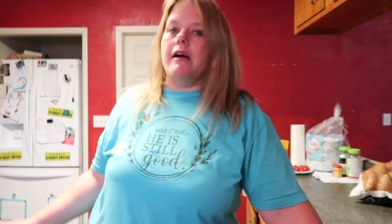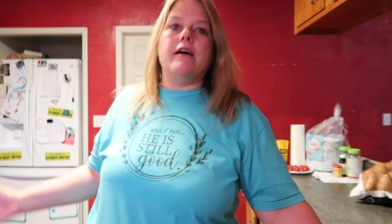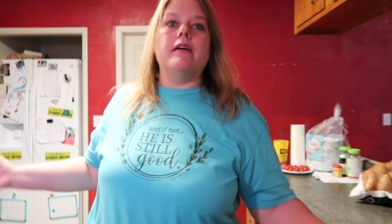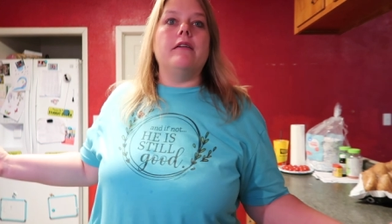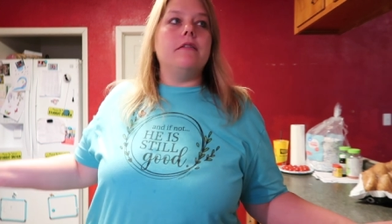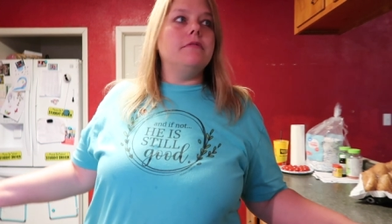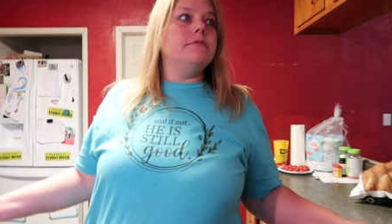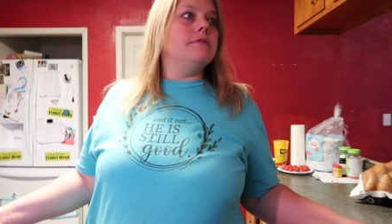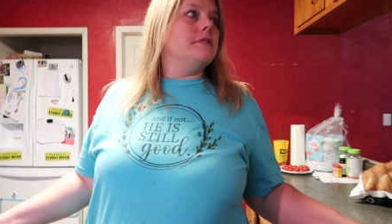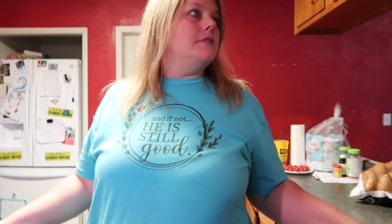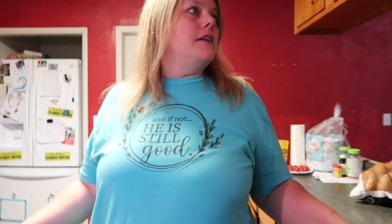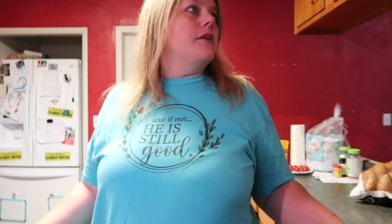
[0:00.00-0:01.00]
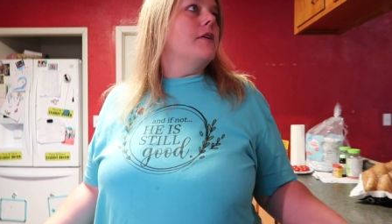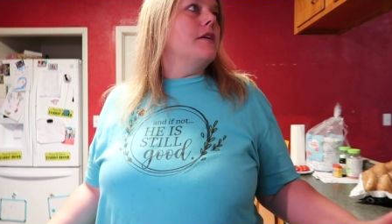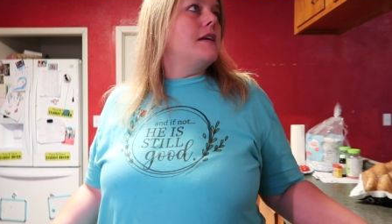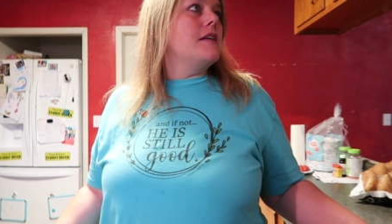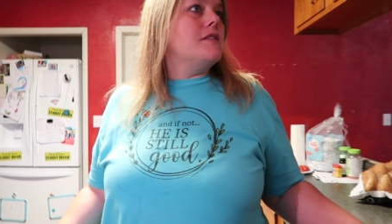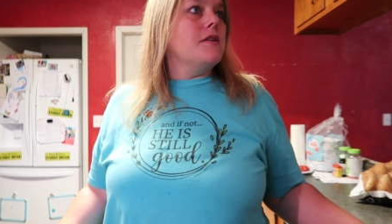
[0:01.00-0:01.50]

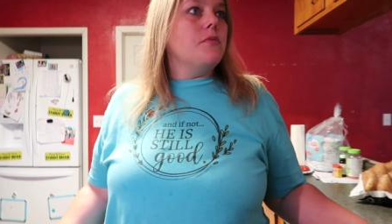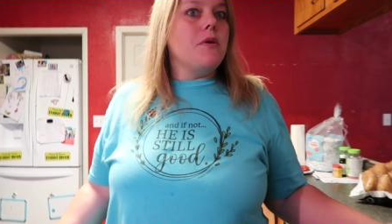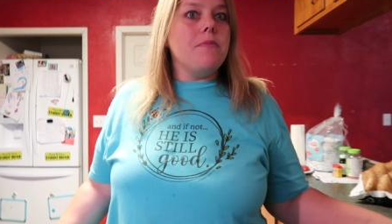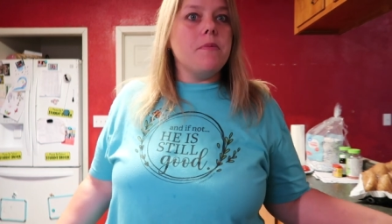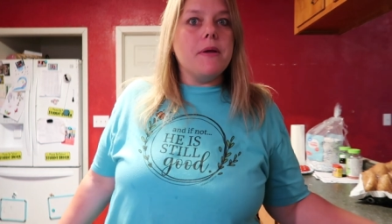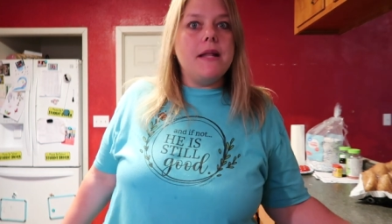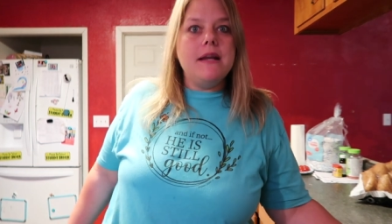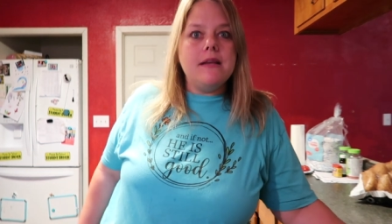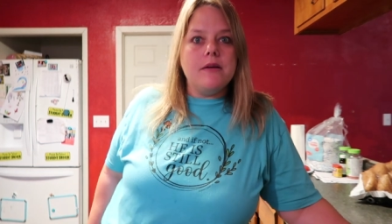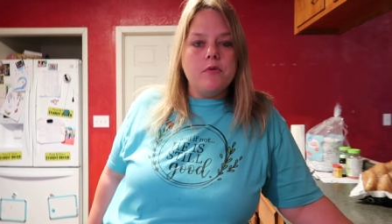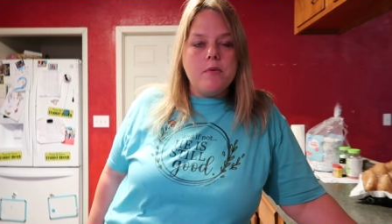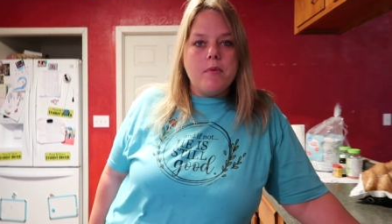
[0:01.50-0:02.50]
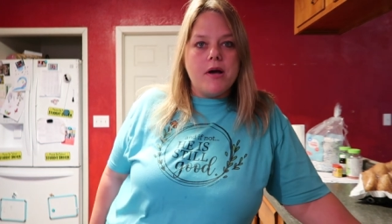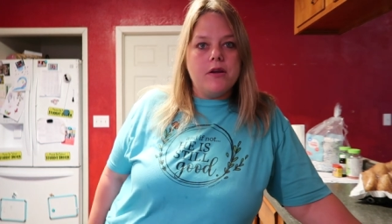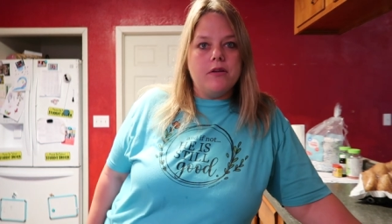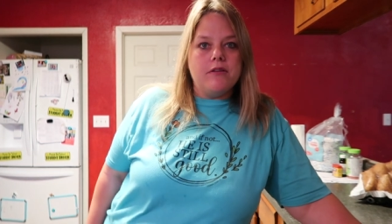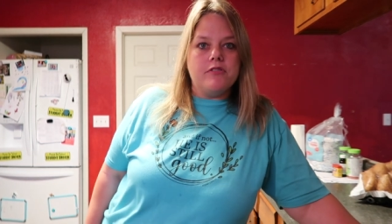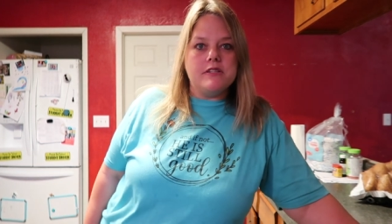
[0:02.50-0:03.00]
our kitchen, we've been planning to
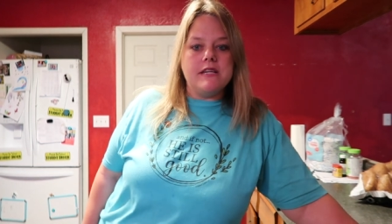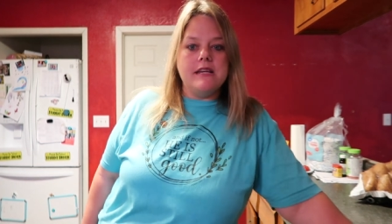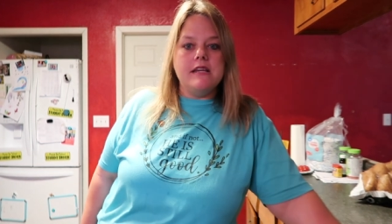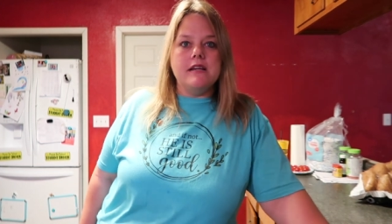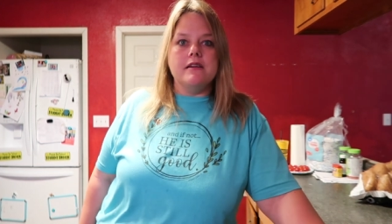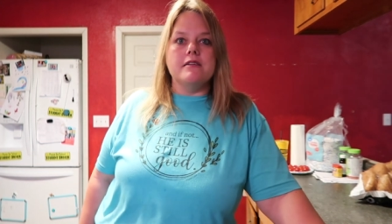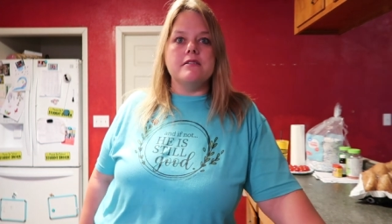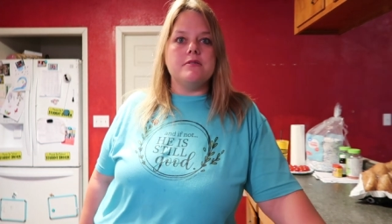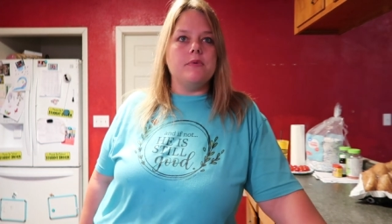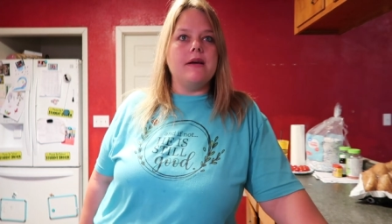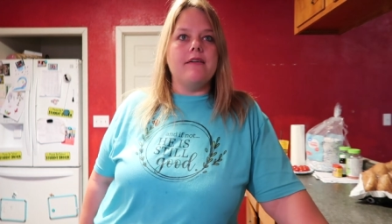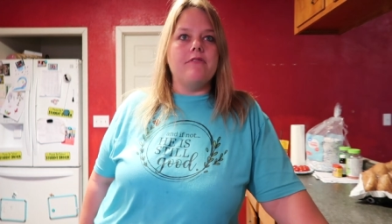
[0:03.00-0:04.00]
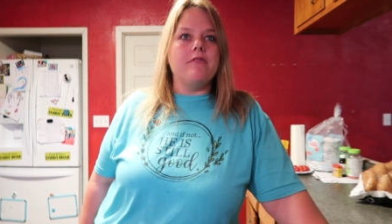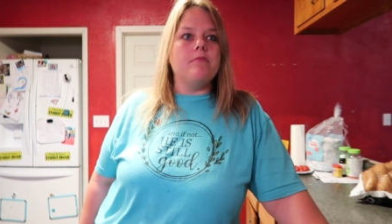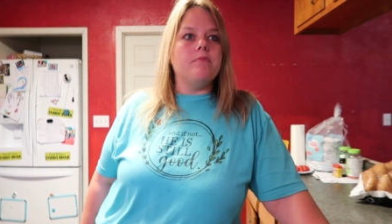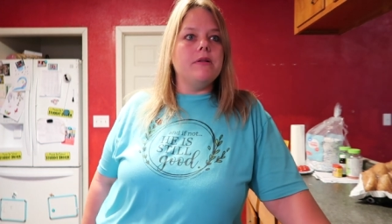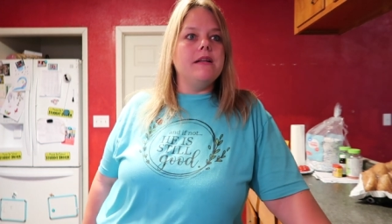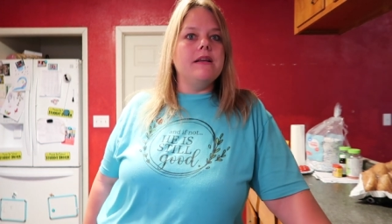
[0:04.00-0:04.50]
remodel it for 10 years. We have
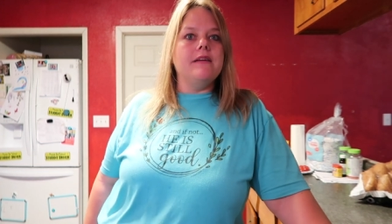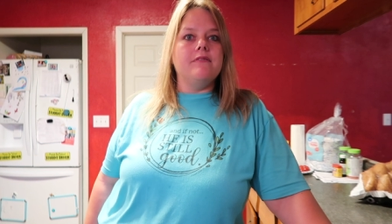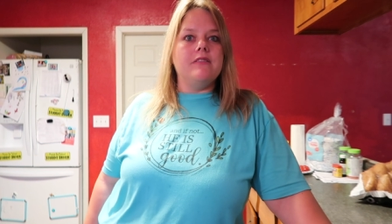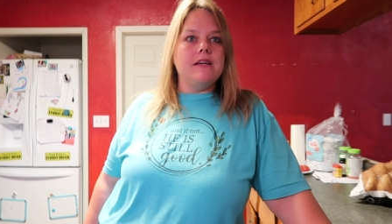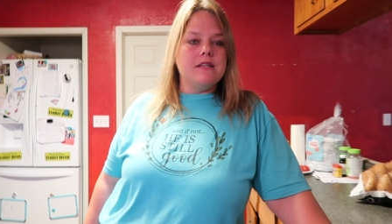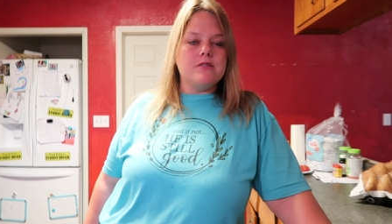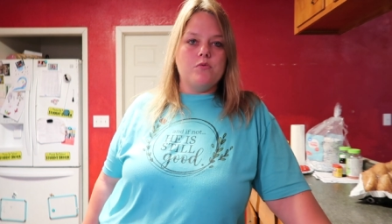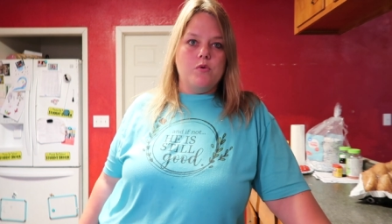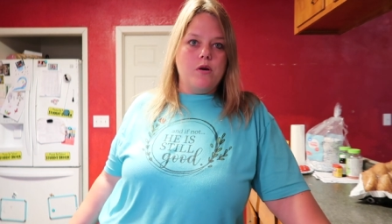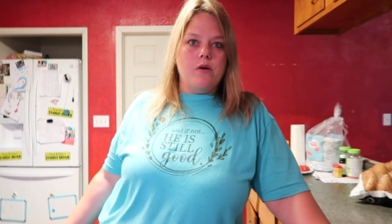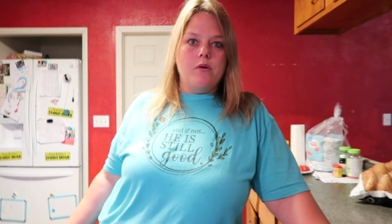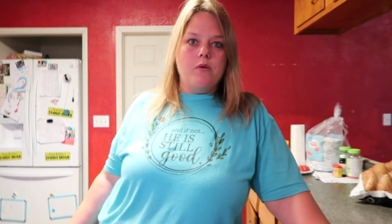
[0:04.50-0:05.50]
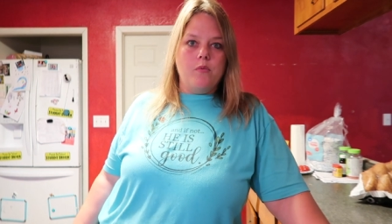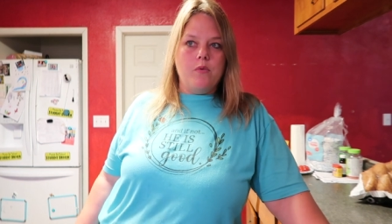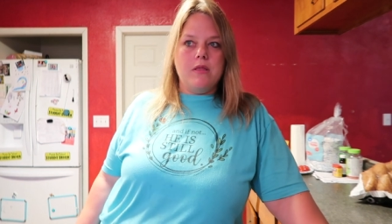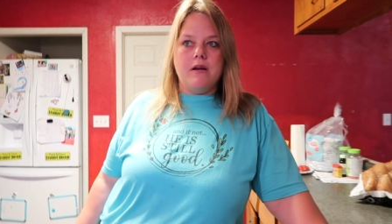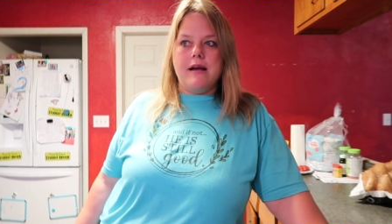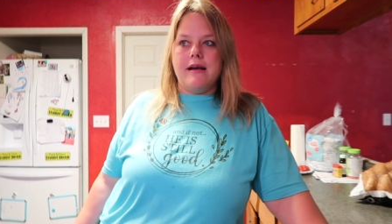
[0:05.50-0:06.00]
plenty of things wrong
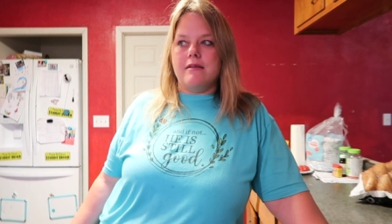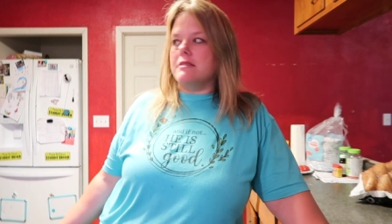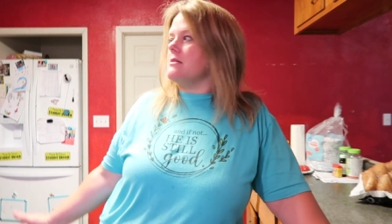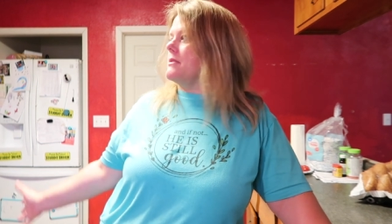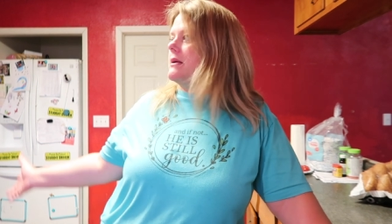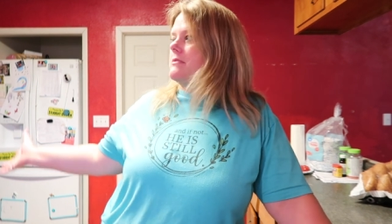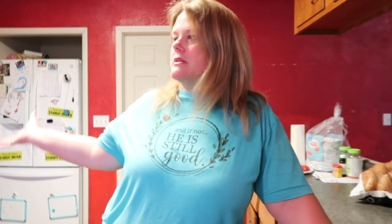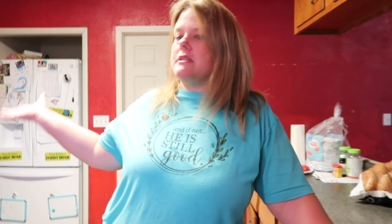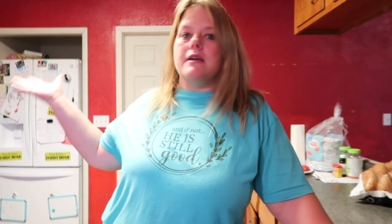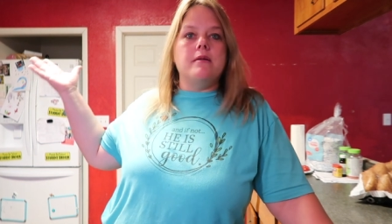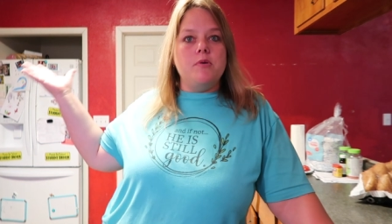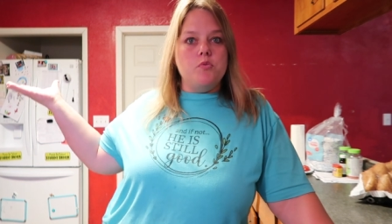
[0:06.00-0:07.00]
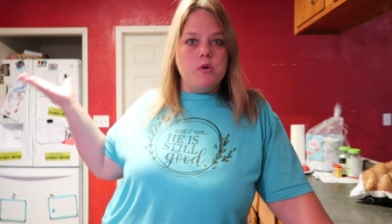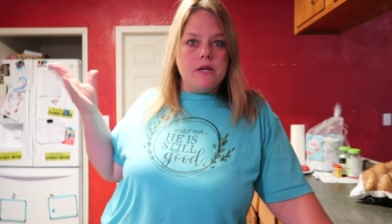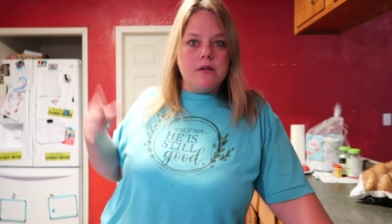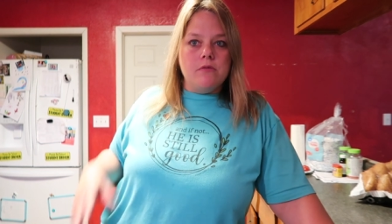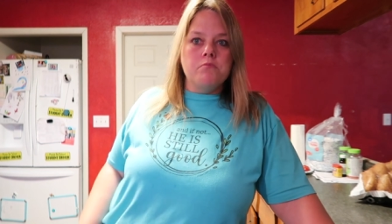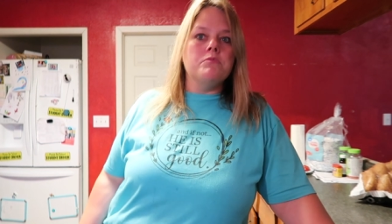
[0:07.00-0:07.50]
with our house, but I'm just going to be
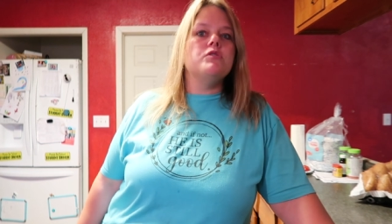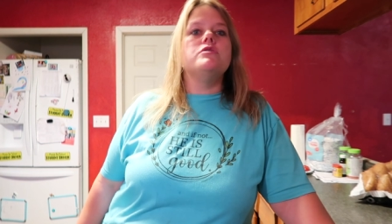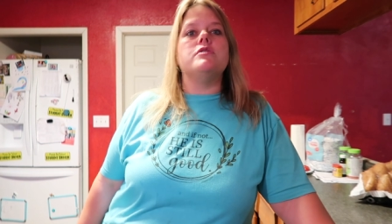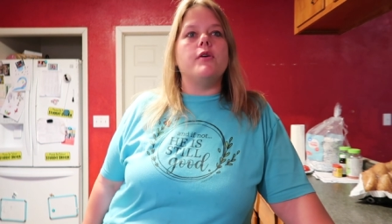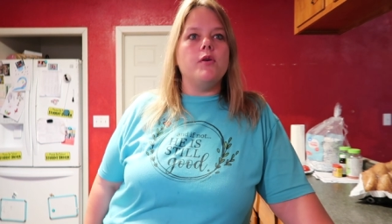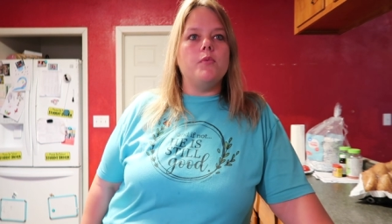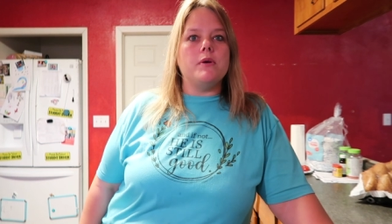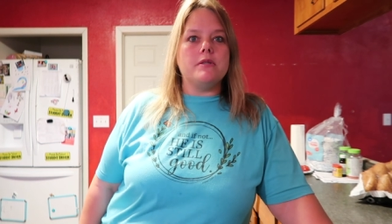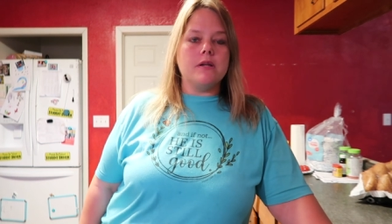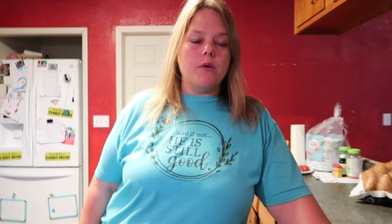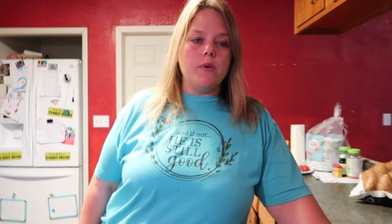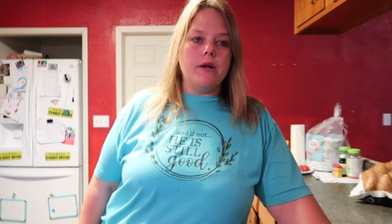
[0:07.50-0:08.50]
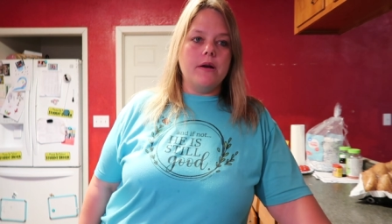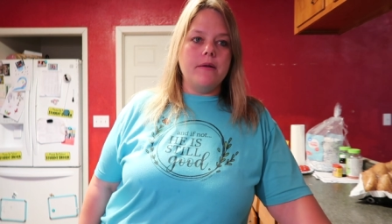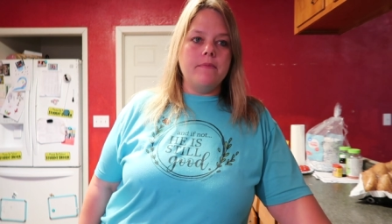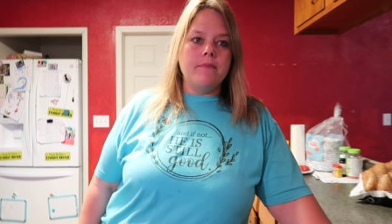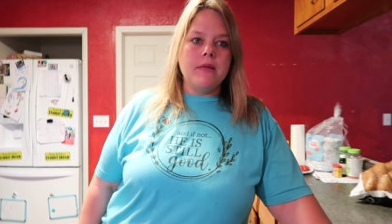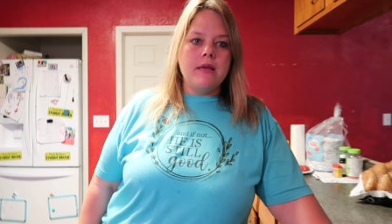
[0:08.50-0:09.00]
real, show you what's going
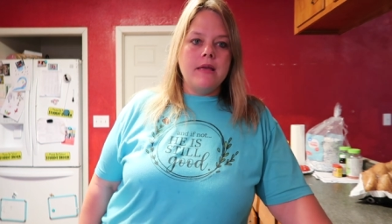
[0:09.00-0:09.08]
on